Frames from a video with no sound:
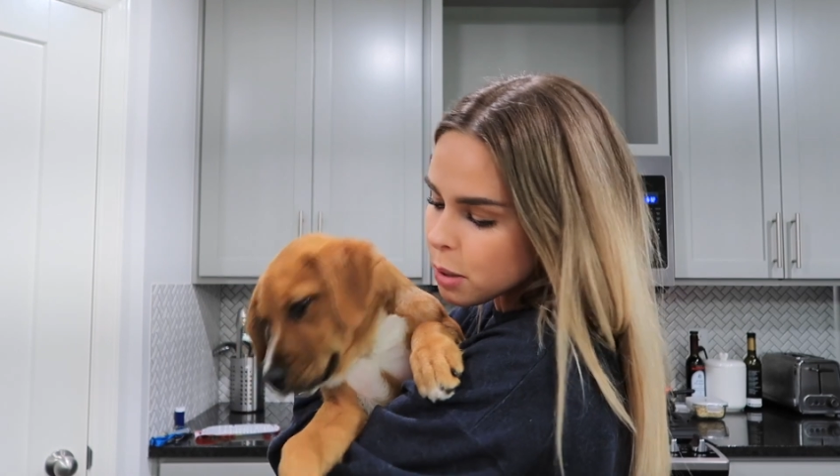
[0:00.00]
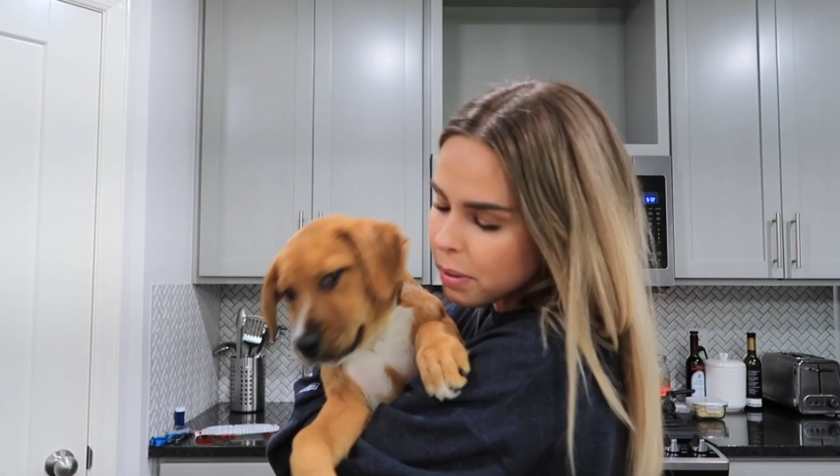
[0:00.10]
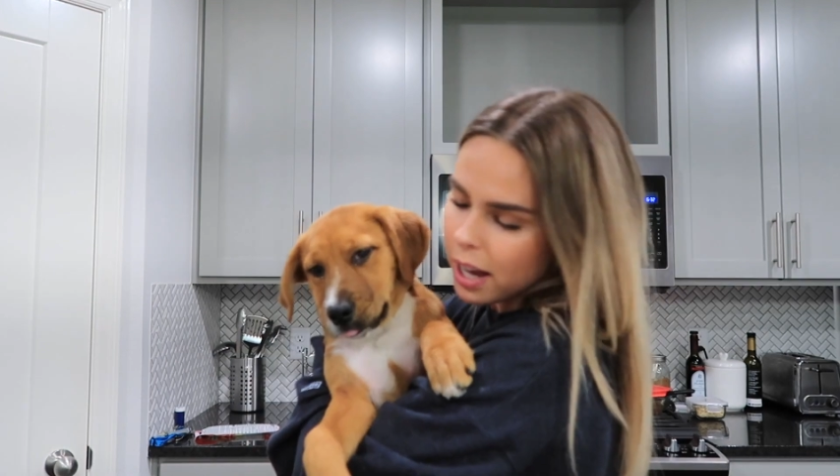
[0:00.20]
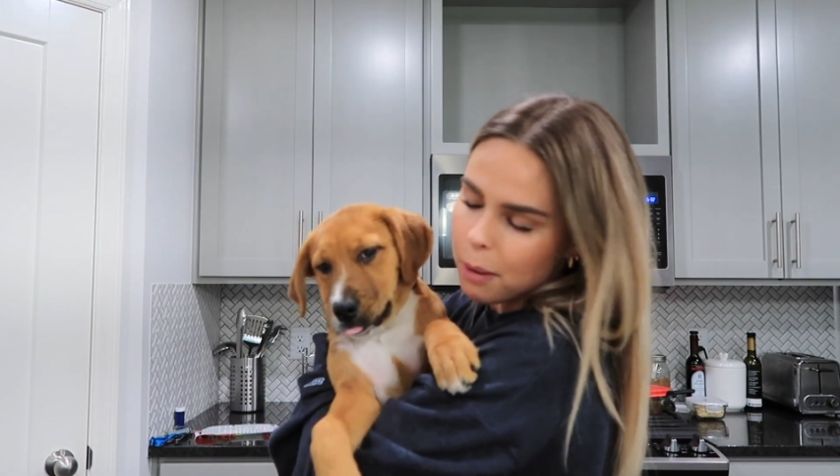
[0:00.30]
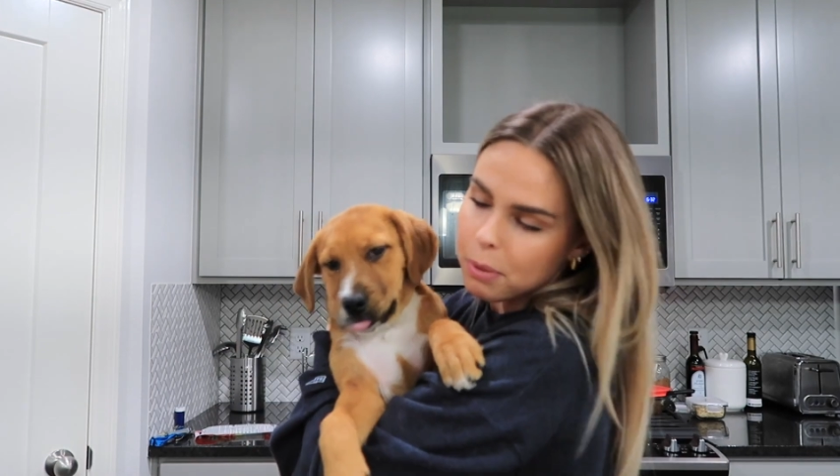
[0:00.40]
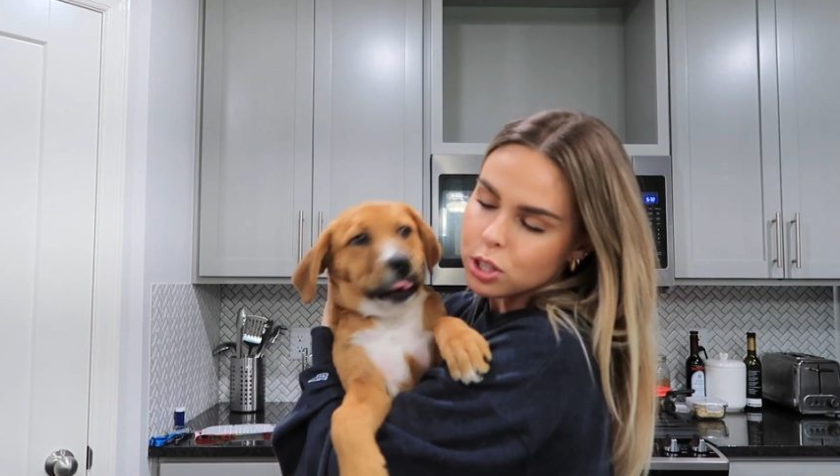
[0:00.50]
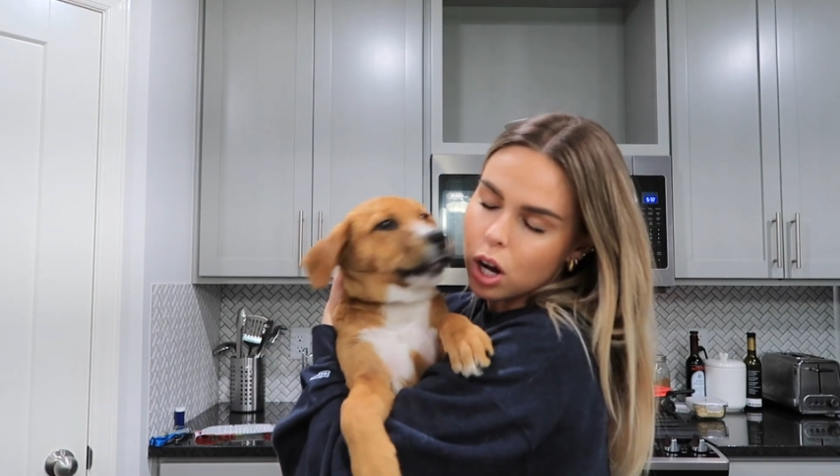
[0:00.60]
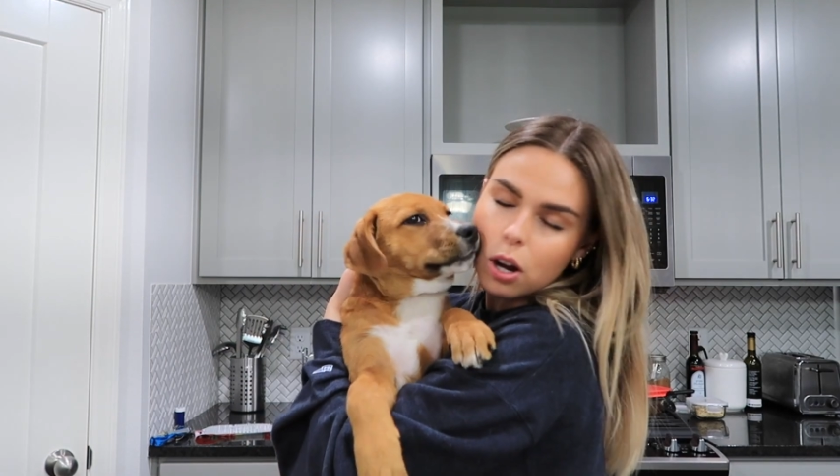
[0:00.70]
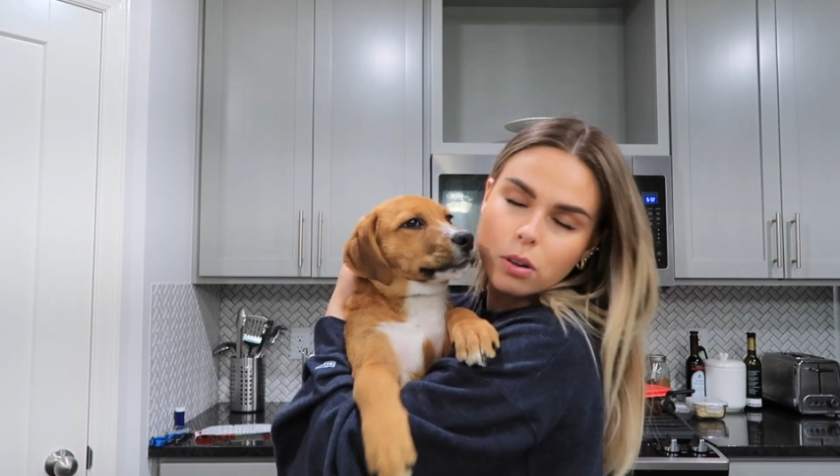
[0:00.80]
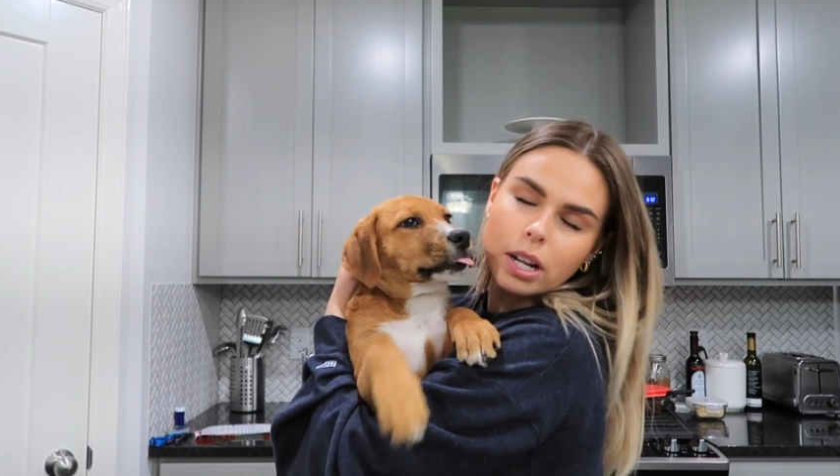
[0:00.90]
to pick up a
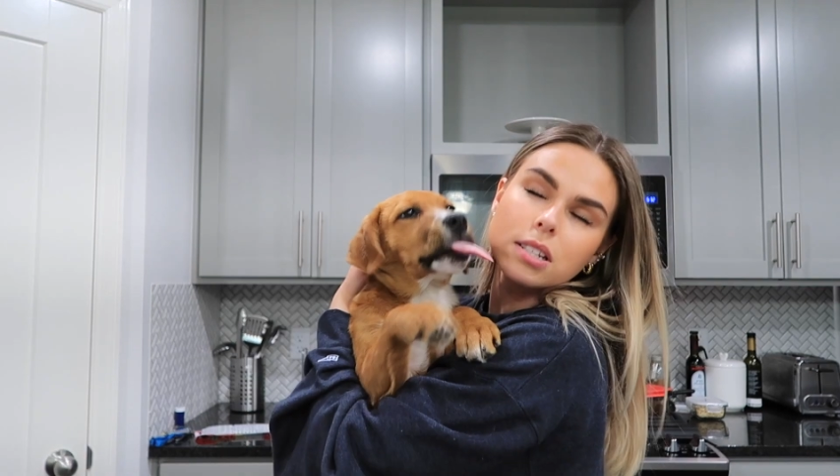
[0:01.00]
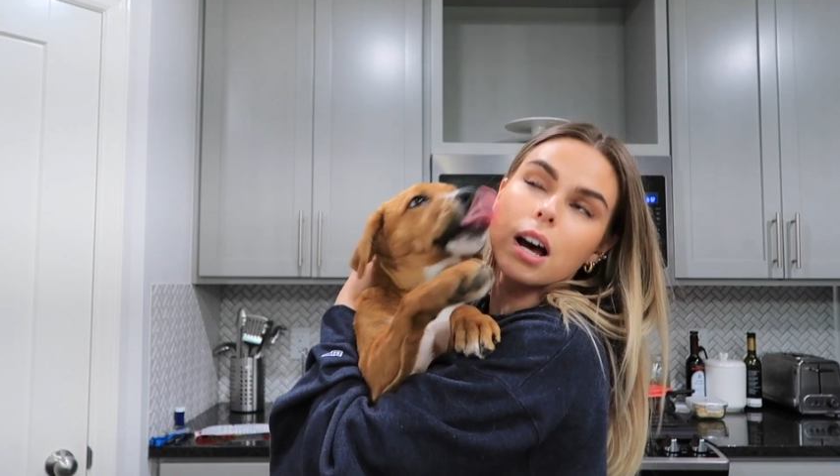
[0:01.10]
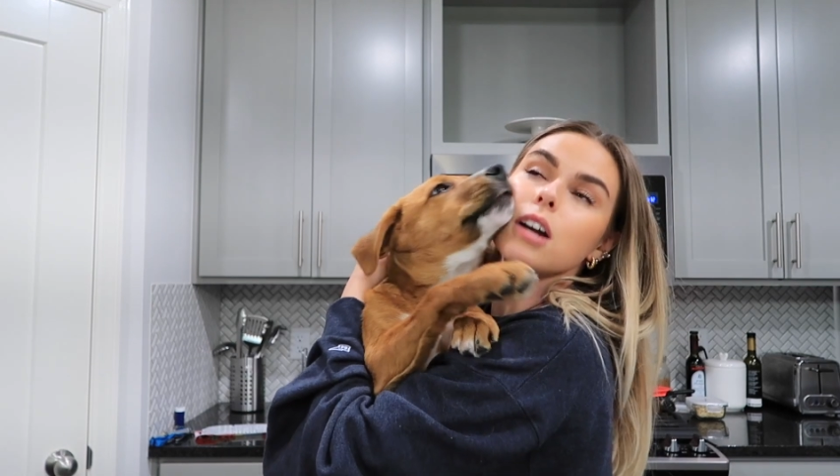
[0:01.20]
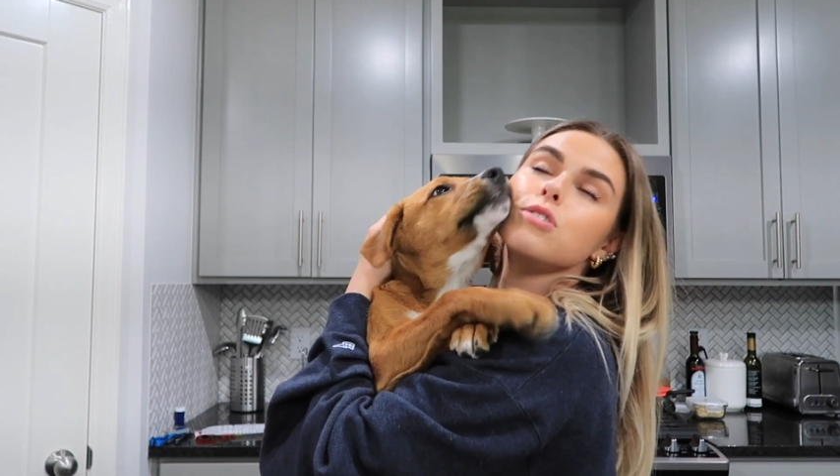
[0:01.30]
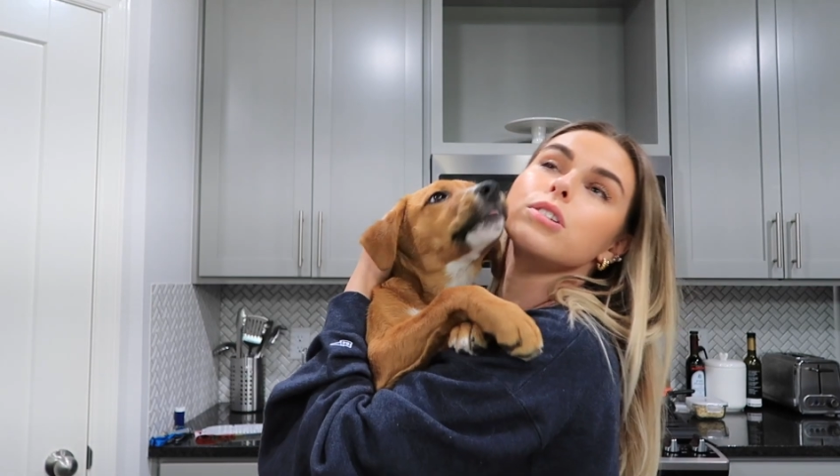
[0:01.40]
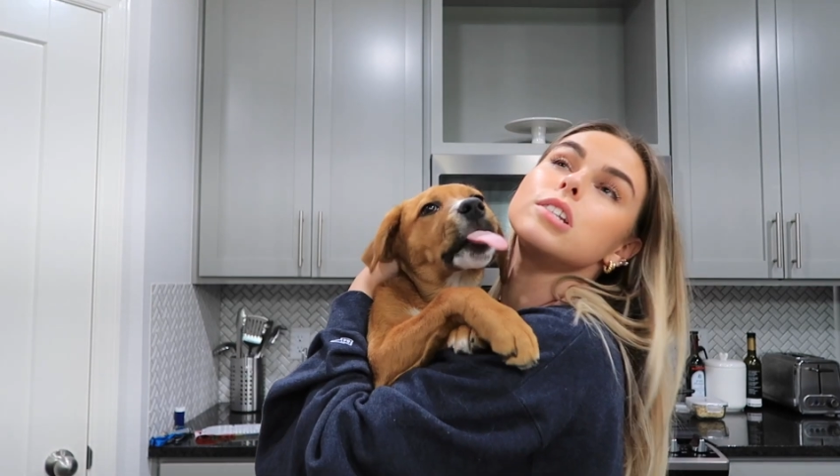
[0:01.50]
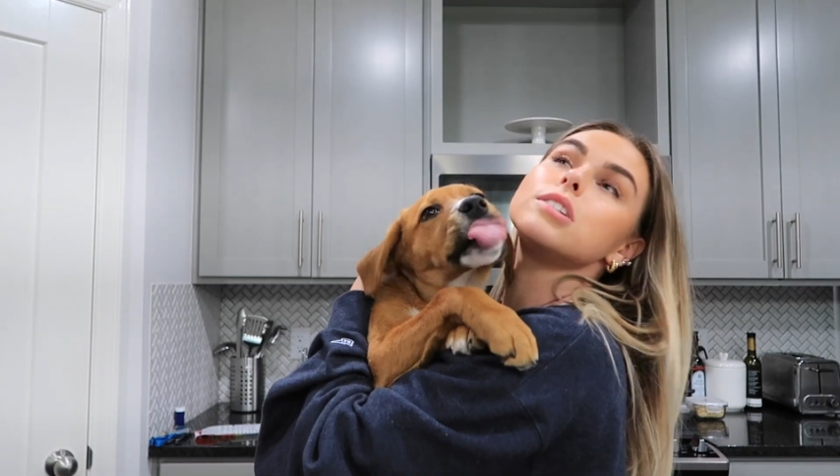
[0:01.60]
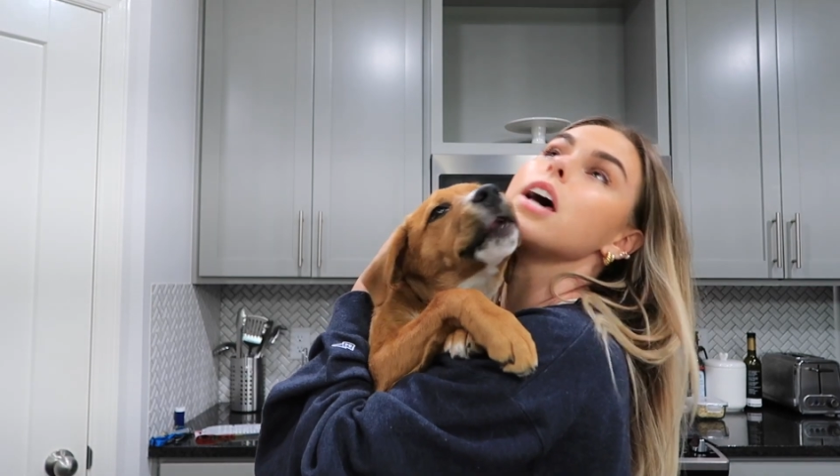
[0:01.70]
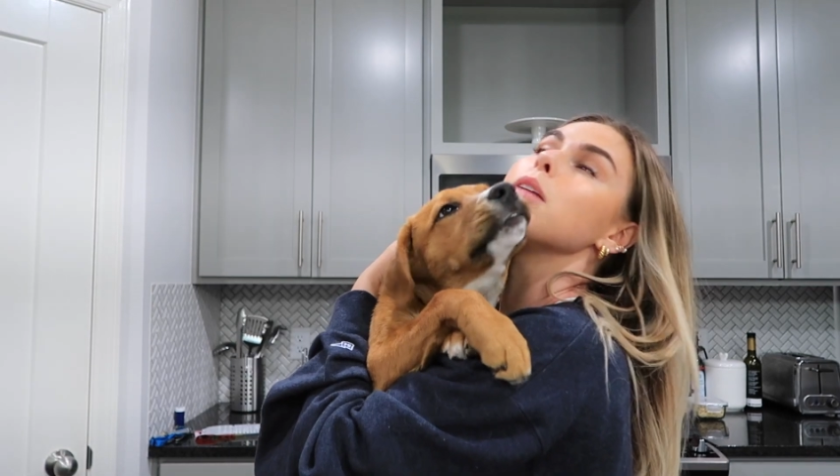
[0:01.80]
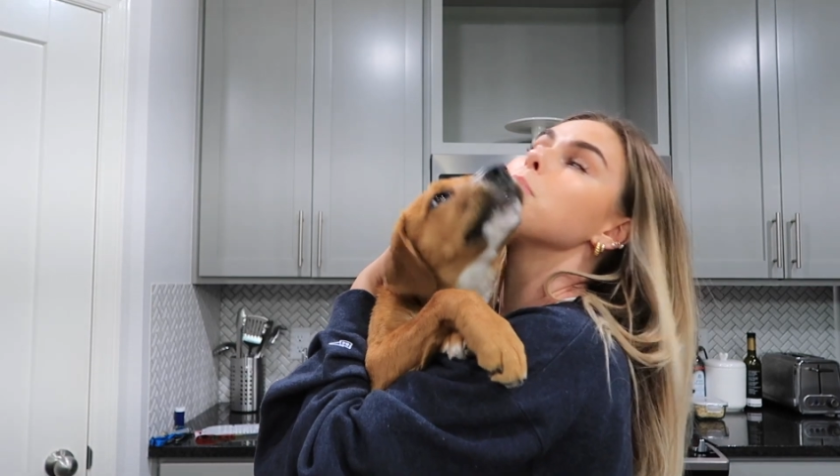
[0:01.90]
doggo that's
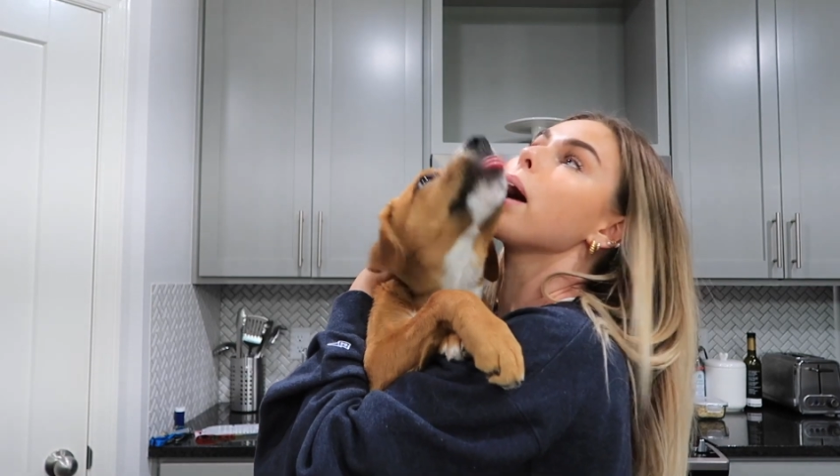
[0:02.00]
110